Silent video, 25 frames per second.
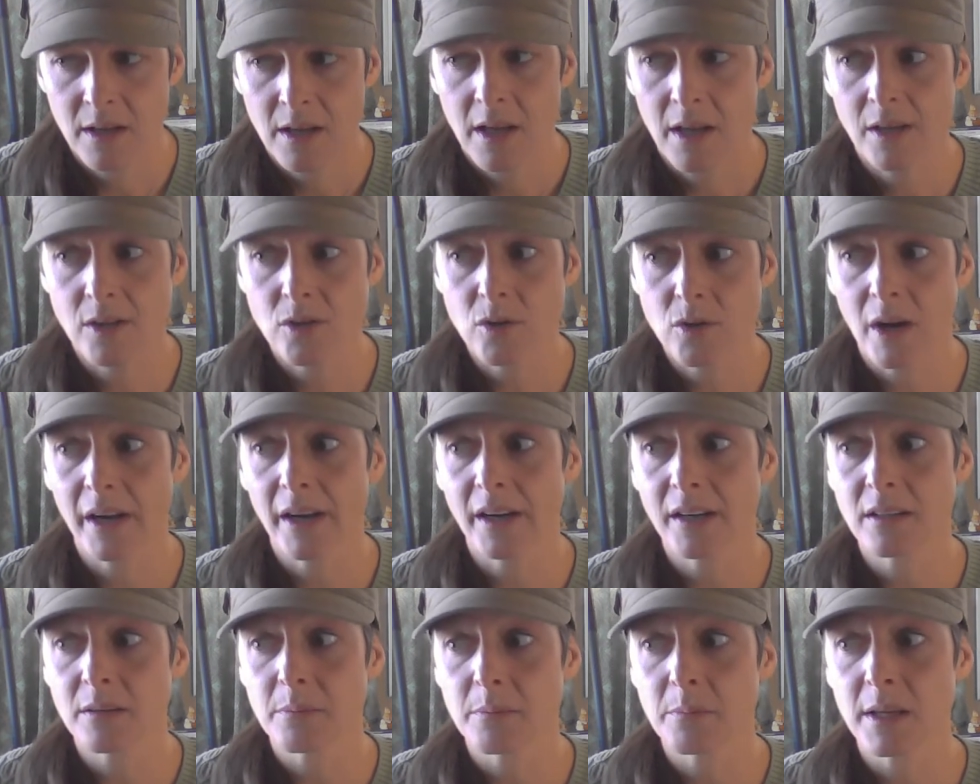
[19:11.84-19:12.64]
and
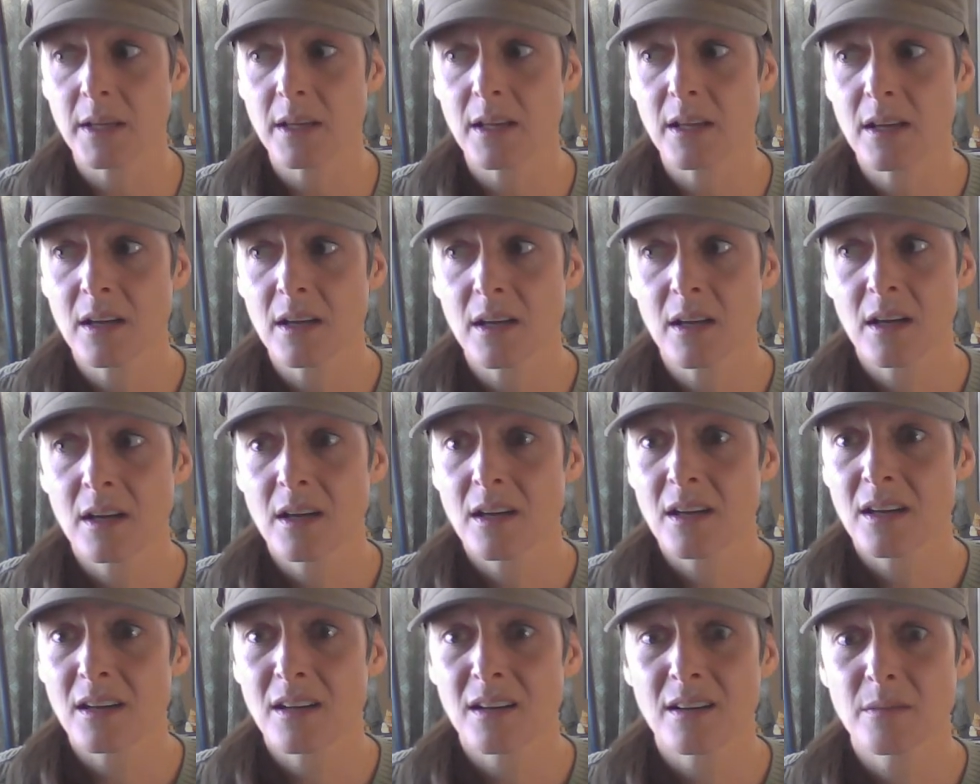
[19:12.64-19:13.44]
trying to be yeah.
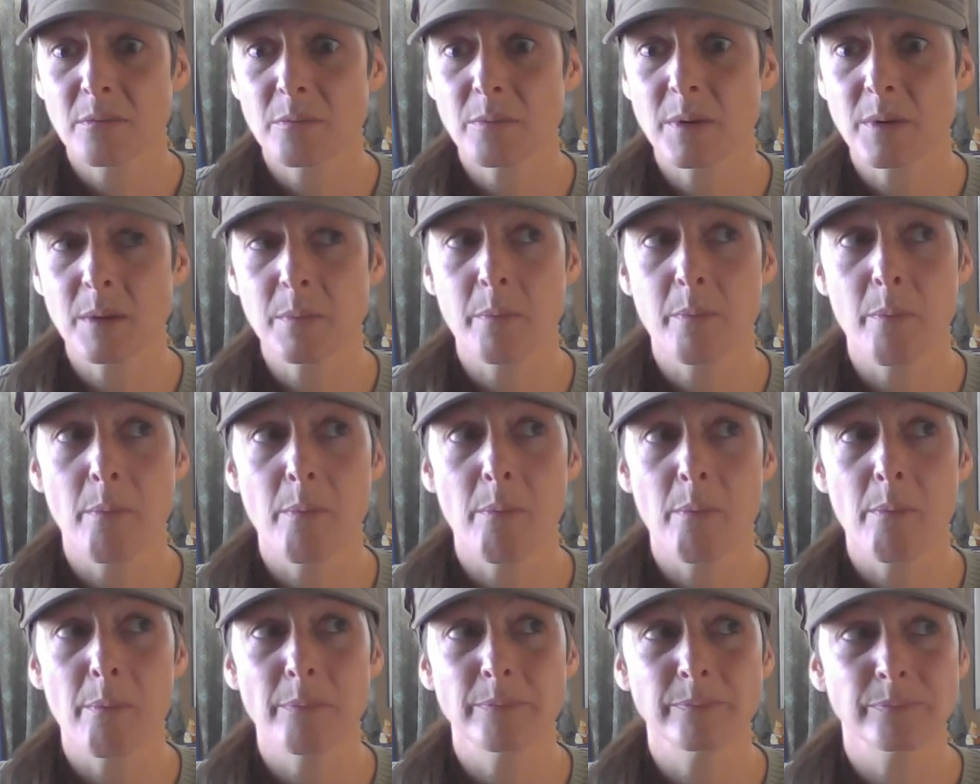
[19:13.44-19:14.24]
be
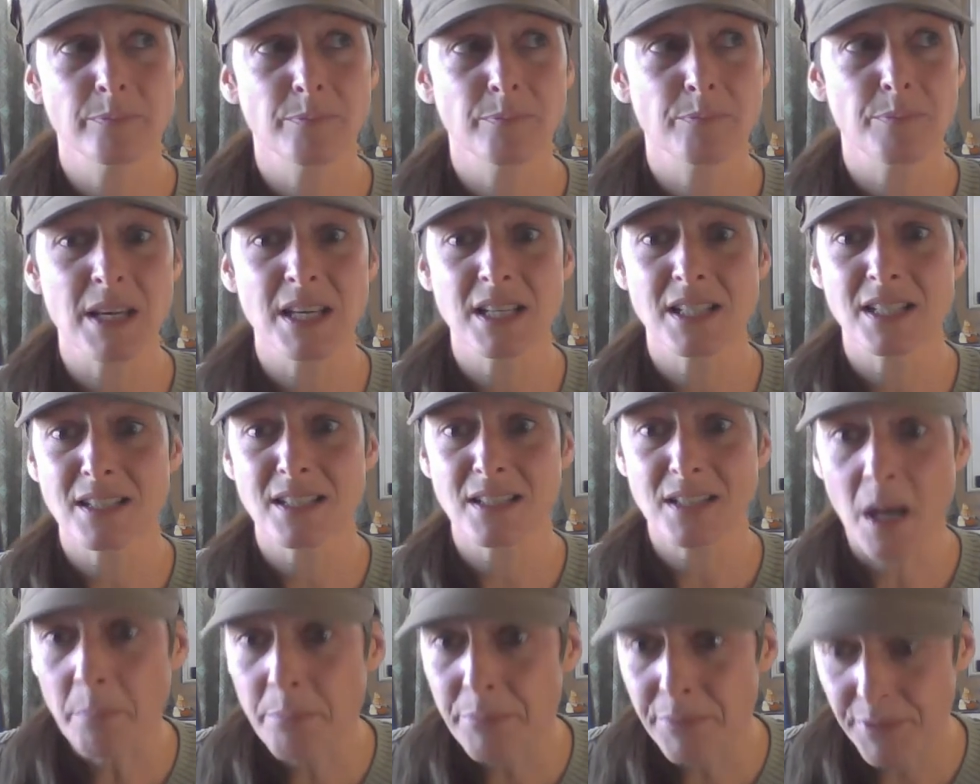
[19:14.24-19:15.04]
be
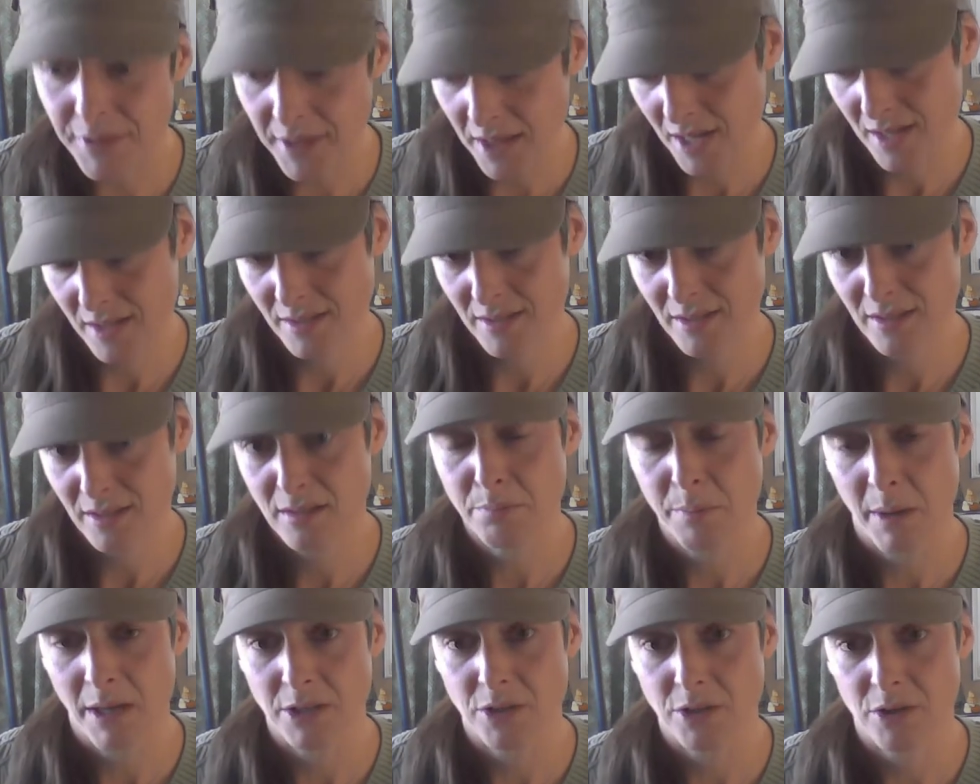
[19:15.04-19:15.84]
something
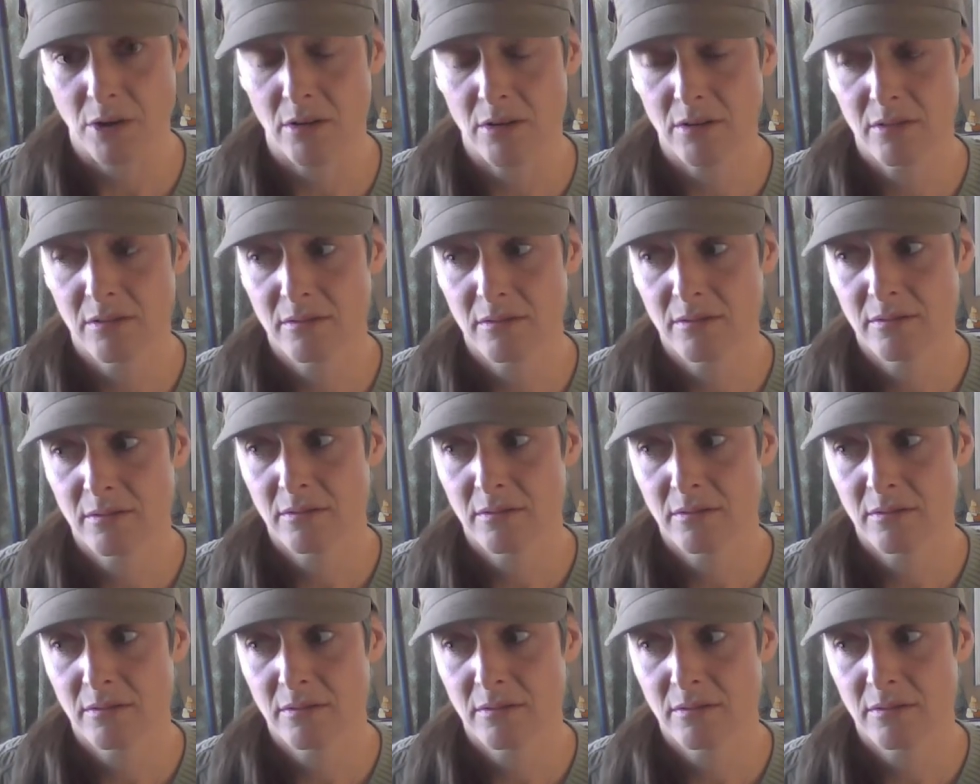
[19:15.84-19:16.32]
special.